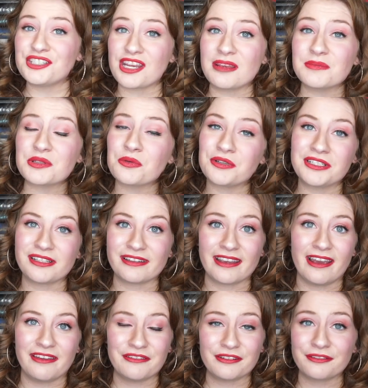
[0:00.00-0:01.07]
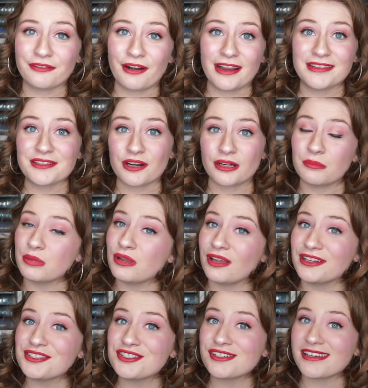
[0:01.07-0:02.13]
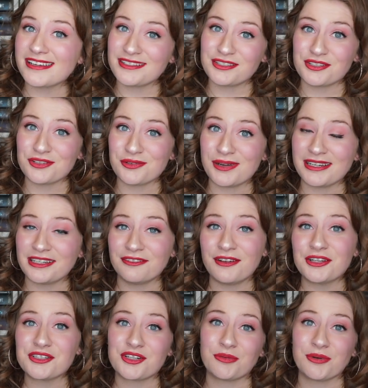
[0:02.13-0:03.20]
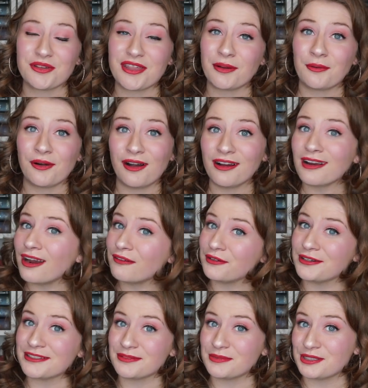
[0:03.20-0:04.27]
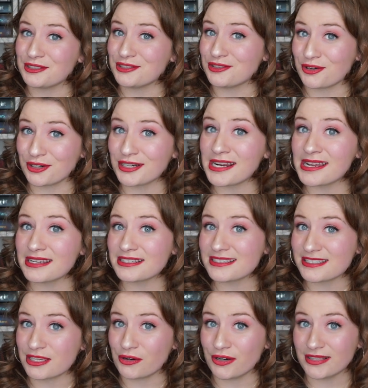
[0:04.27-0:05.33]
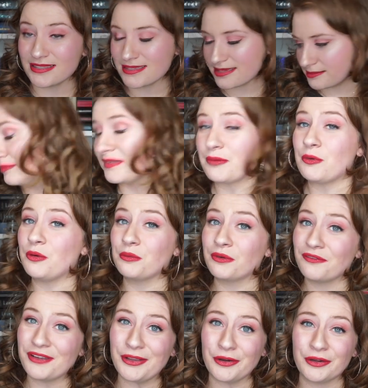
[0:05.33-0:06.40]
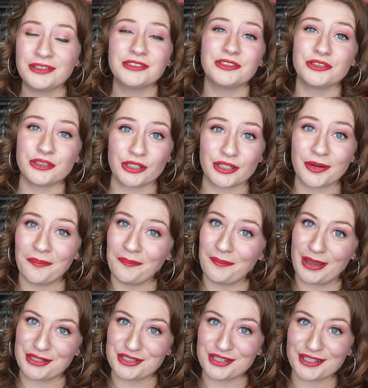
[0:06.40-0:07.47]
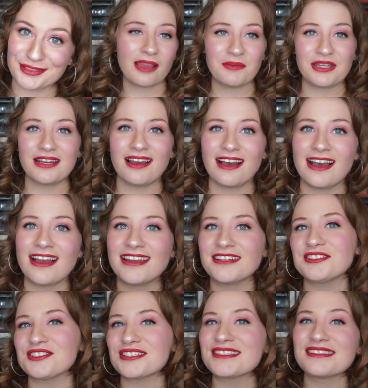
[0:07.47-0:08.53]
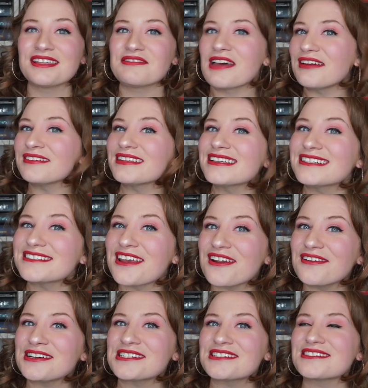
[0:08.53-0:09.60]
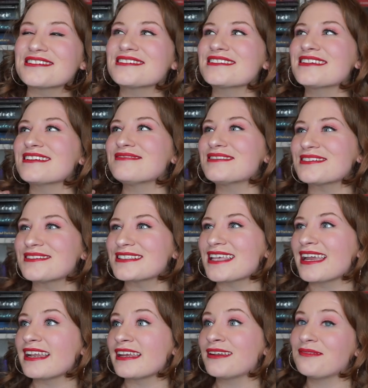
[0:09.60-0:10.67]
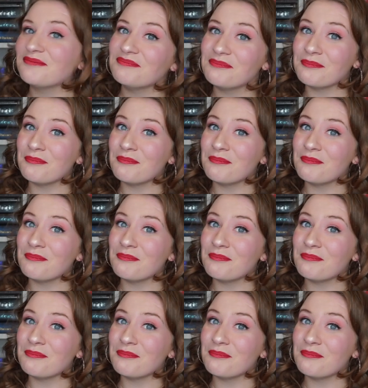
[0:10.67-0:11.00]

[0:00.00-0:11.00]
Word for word: James, Cordelia, and their friends are plunged into an adventure where they will uncover some dark secrets that will reveal dark magic. I mean, I just love everything Shadowhunters. I'm so excited.